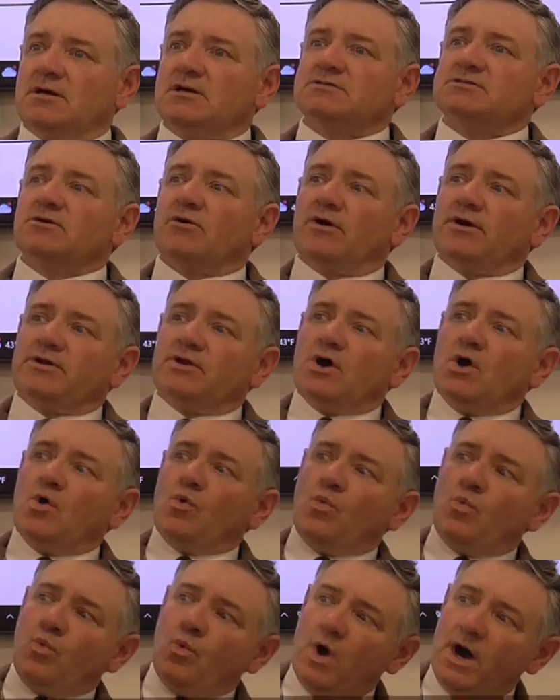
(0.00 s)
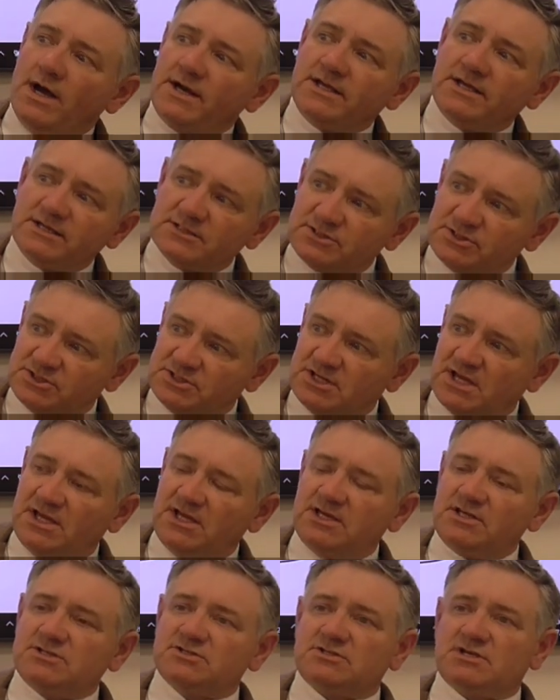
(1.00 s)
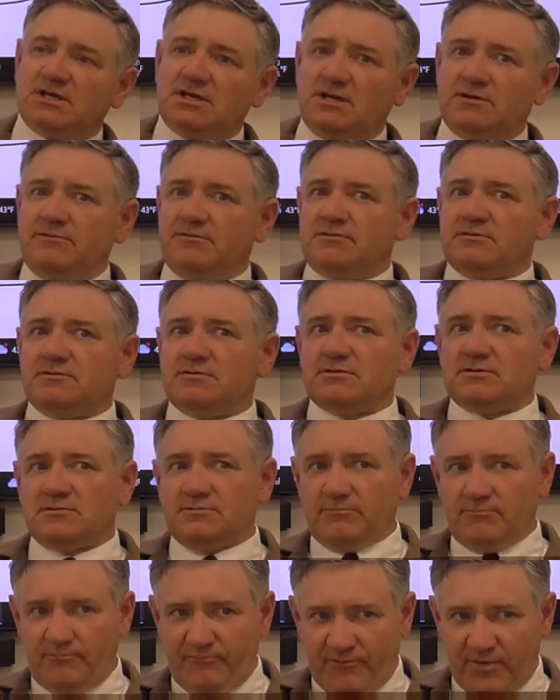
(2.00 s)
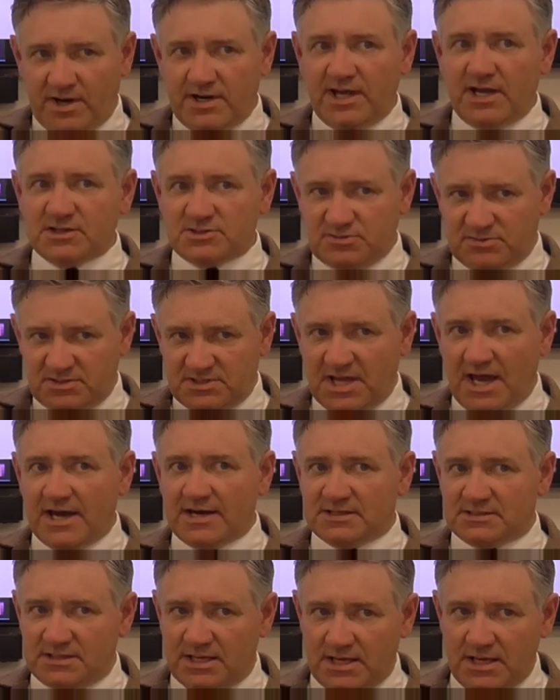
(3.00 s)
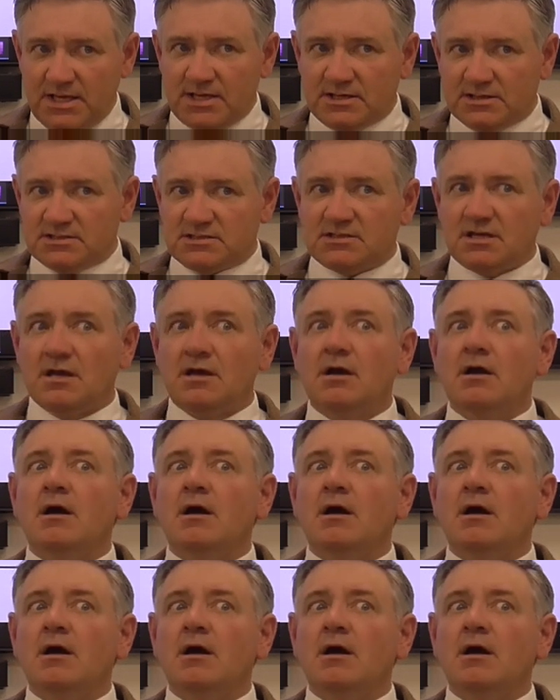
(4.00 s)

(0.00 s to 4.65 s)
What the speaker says: So I know what his change in financial status is,